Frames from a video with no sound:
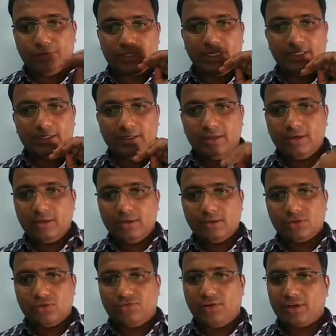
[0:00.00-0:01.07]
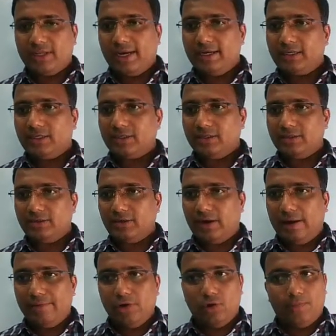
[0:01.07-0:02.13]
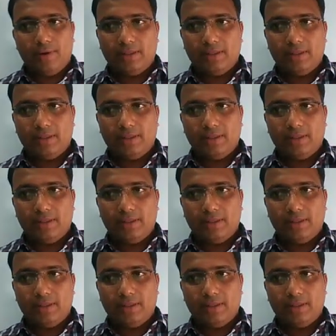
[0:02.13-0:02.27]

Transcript: it. So for that I will open